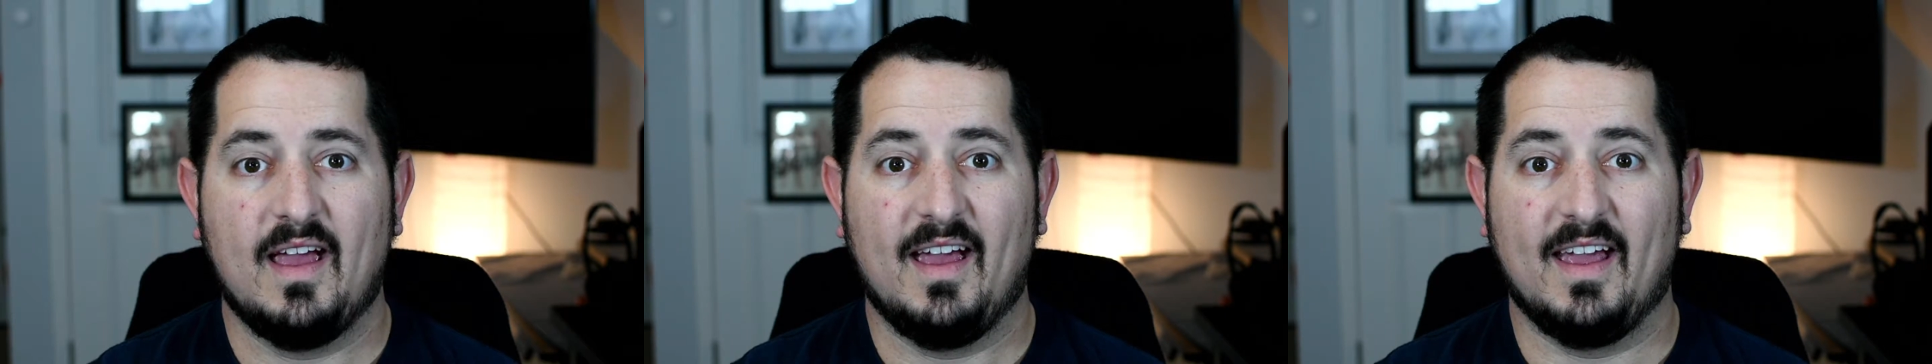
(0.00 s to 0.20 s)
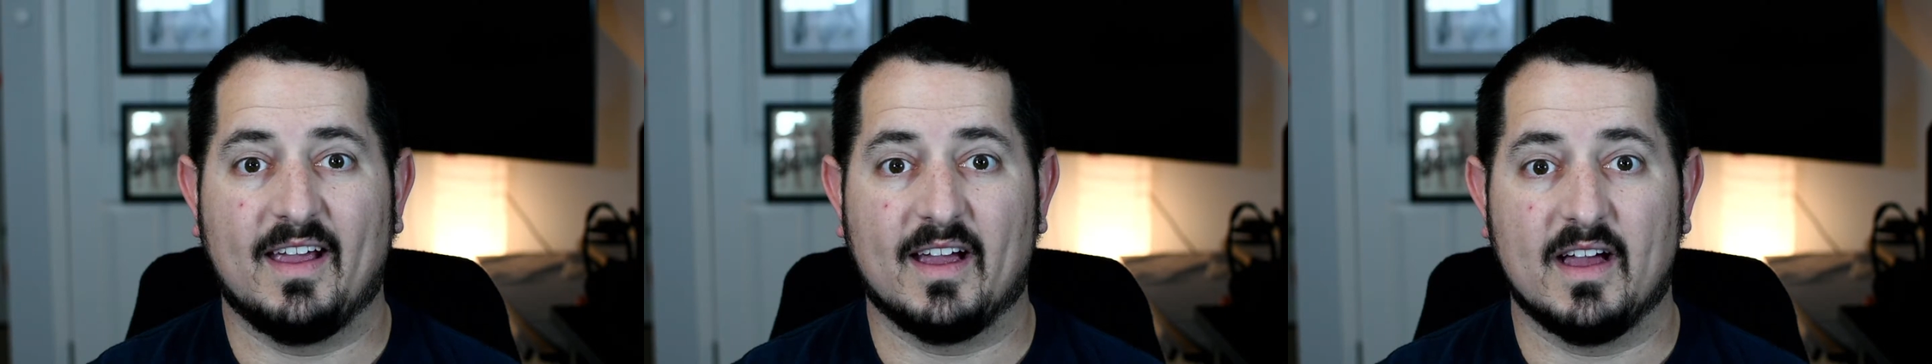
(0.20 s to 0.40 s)

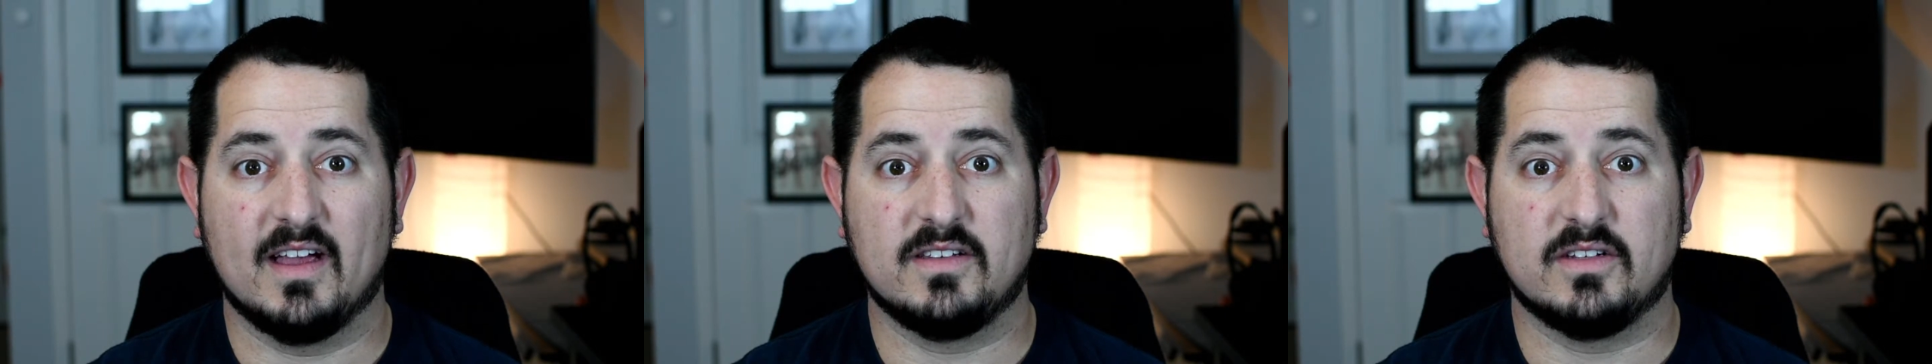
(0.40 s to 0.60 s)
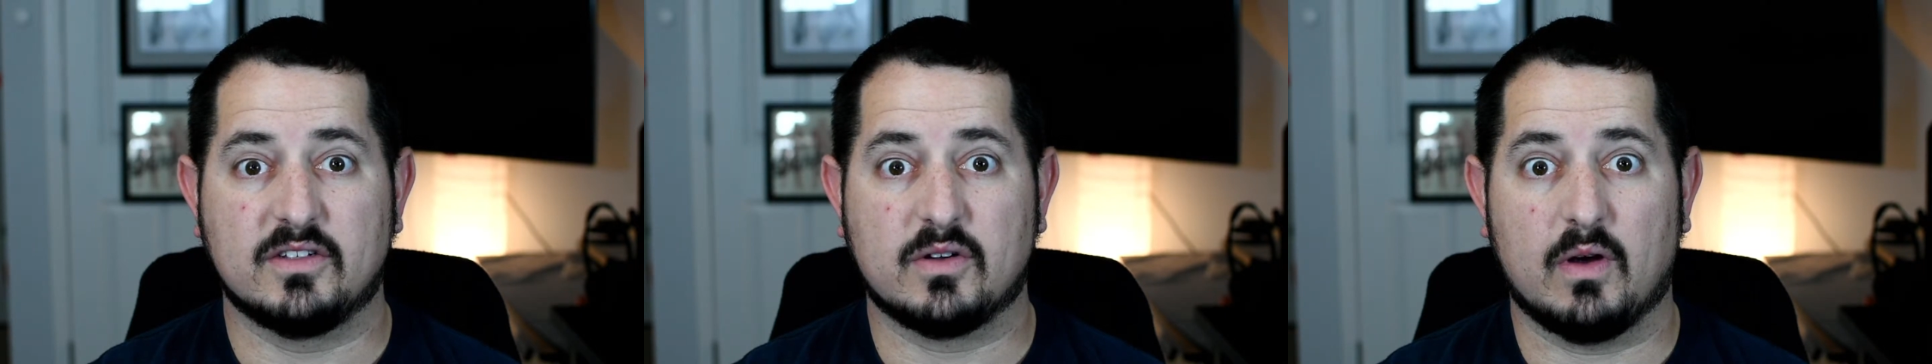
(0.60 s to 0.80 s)
Hey
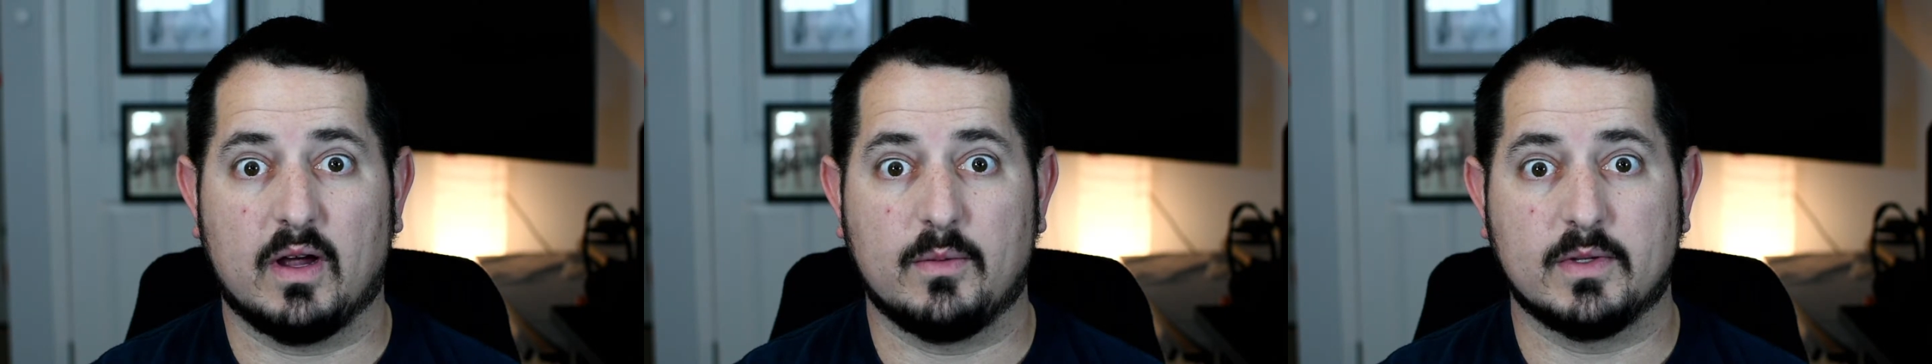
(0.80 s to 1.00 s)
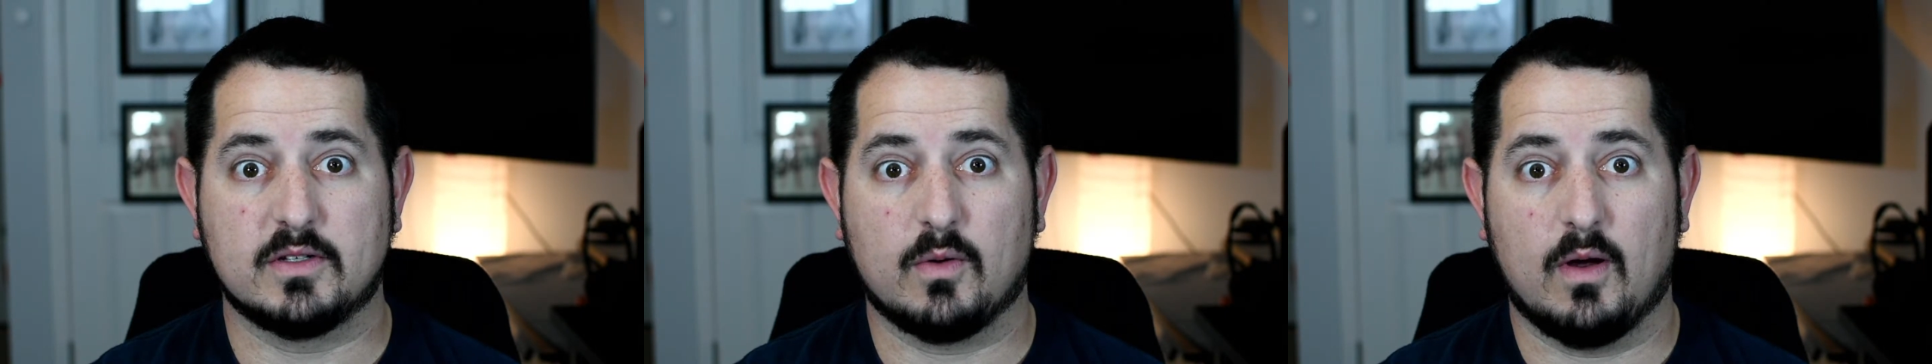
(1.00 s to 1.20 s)
guys, it's Craig
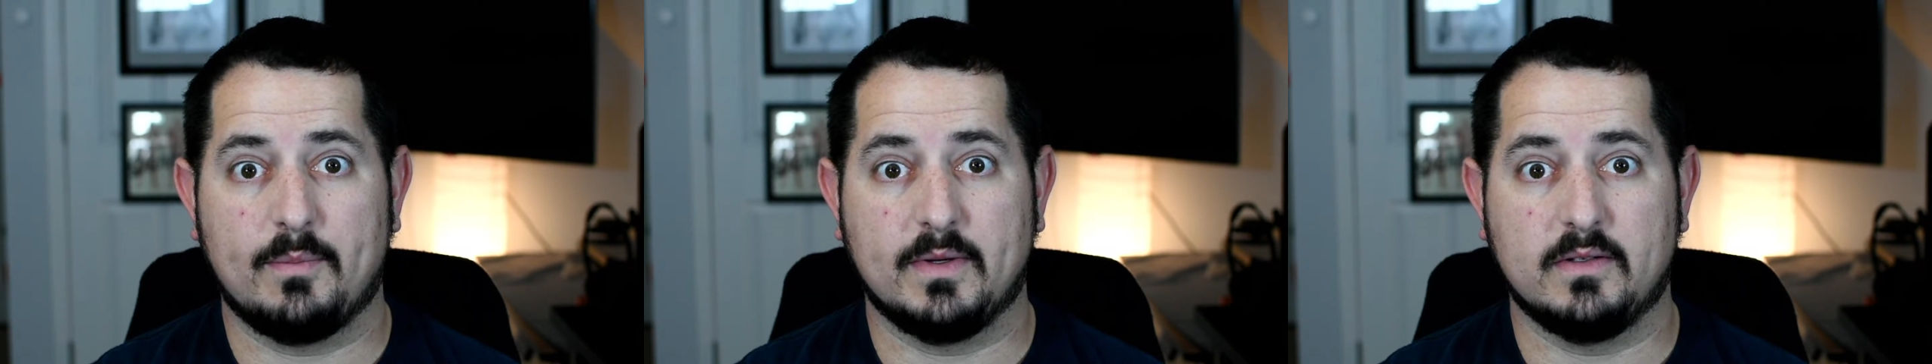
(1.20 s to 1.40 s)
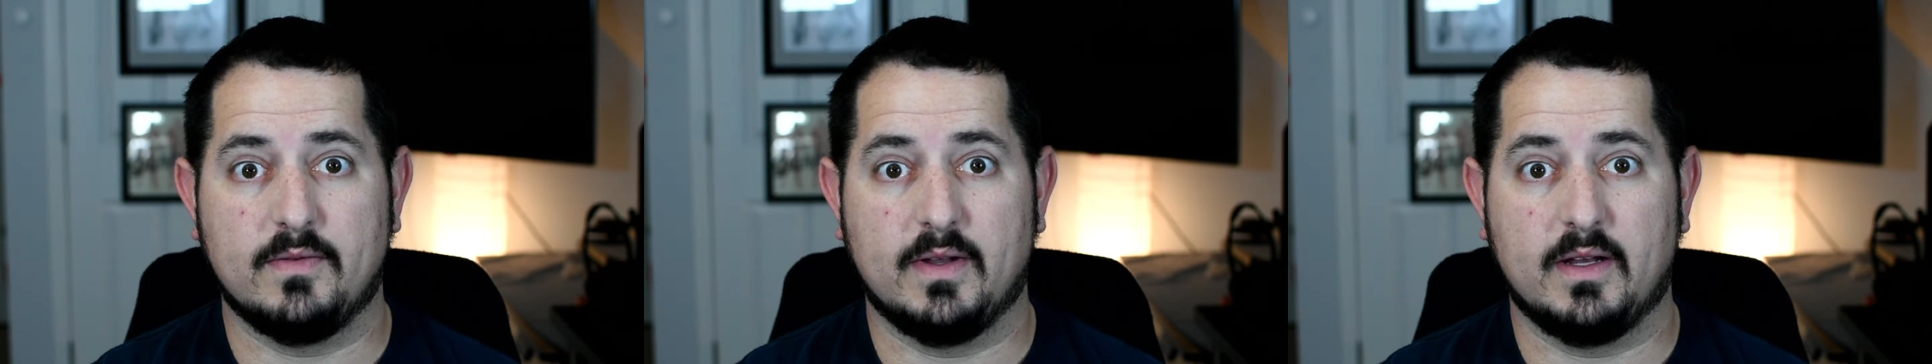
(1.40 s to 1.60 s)
with
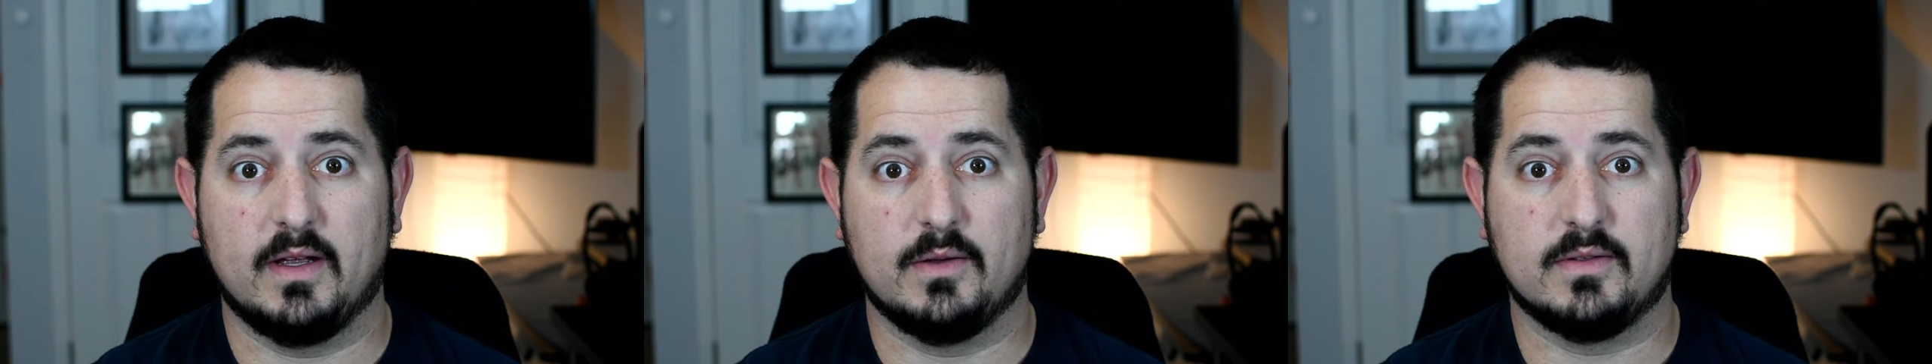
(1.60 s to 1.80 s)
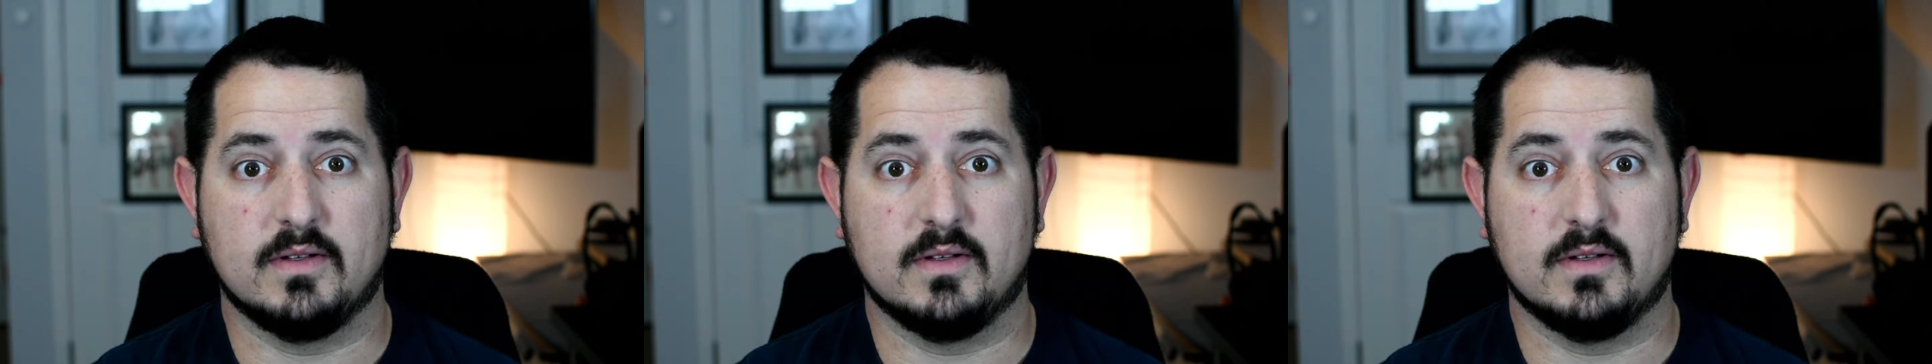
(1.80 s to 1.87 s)
Squappy's Videos,